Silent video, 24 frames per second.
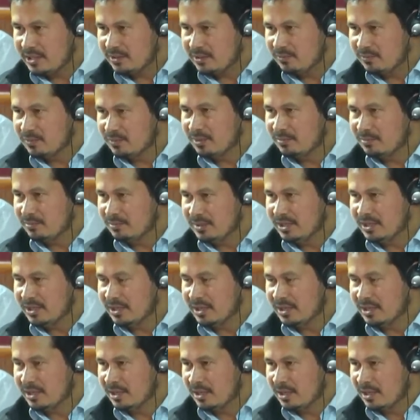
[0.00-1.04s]
will be
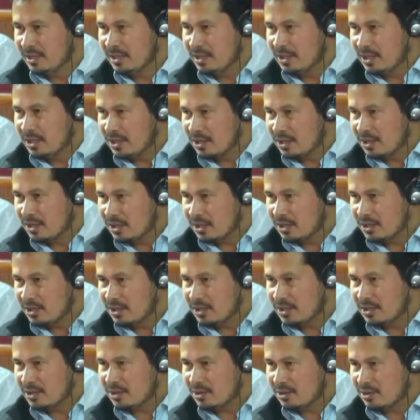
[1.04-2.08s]
a
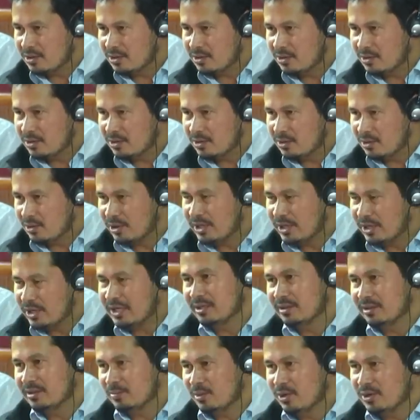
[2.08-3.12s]

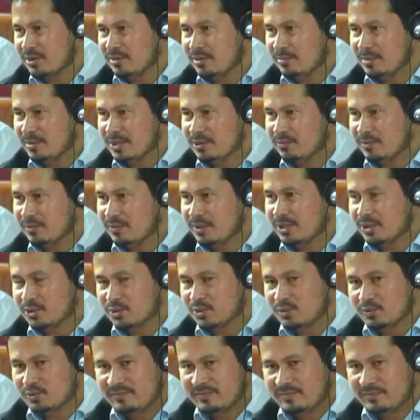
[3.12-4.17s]
connecting point between the
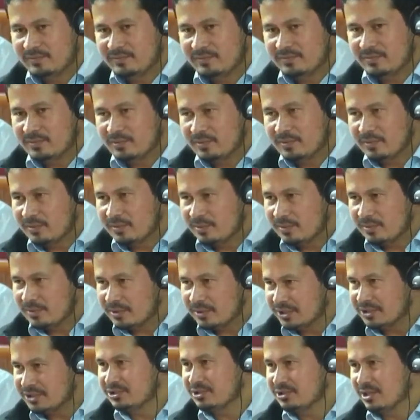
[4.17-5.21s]
two
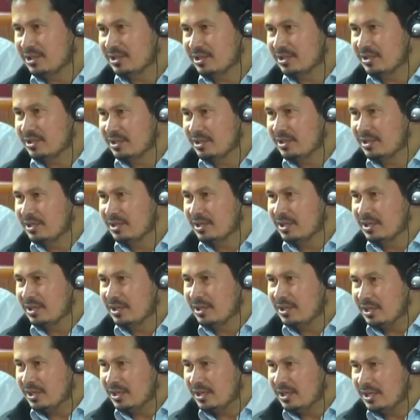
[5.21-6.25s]
districts
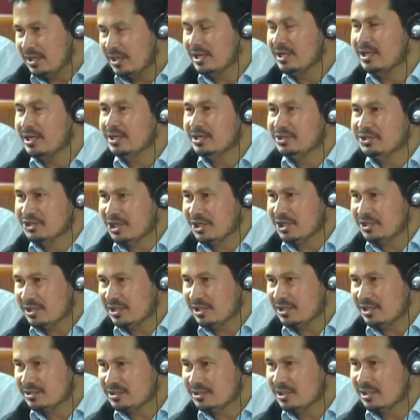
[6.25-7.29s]
in Jaintia
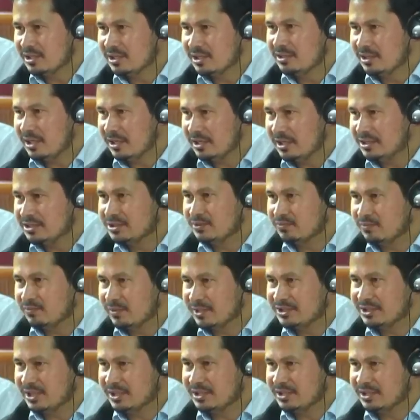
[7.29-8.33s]
Hills, sir, that is
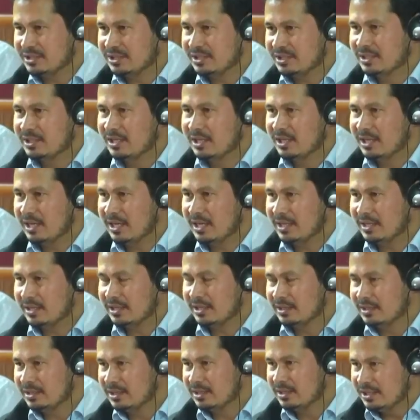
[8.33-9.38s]
West Jaintia
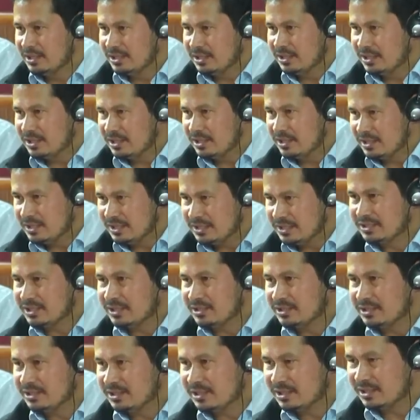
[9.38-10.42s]
and East
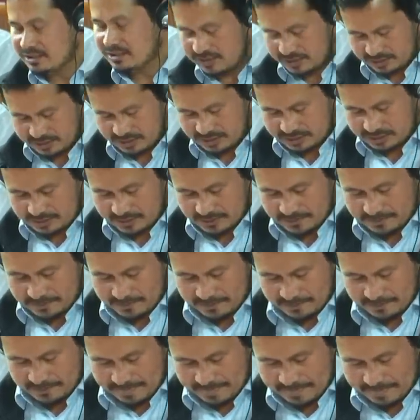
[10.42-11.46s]
Jaintia Hills district, sir.
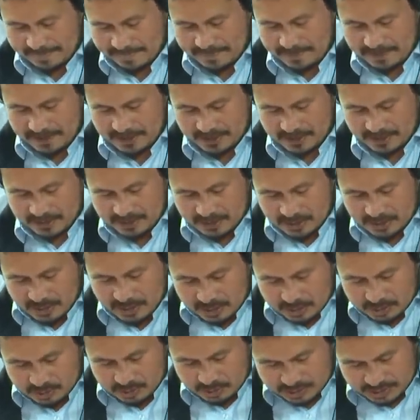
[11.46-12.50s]

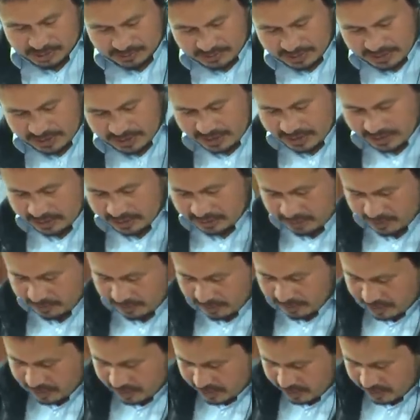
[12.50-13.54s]
So, sir, with regard to the
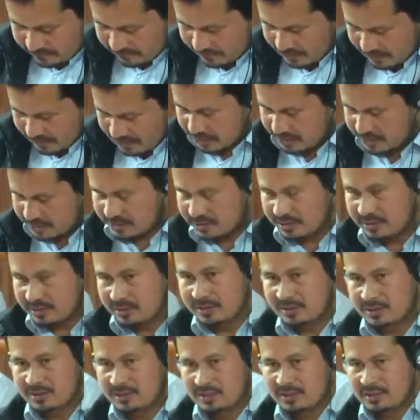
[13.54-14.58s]
border infrastructure,
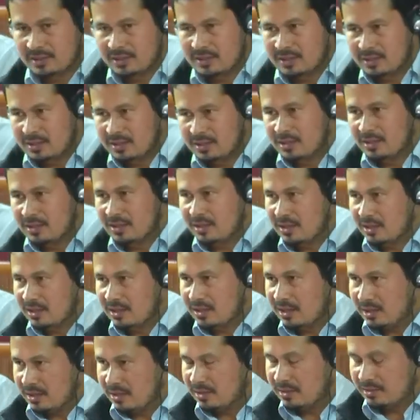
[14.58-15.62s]

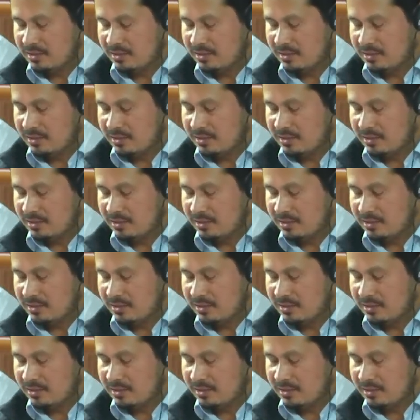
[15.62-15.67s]
uh,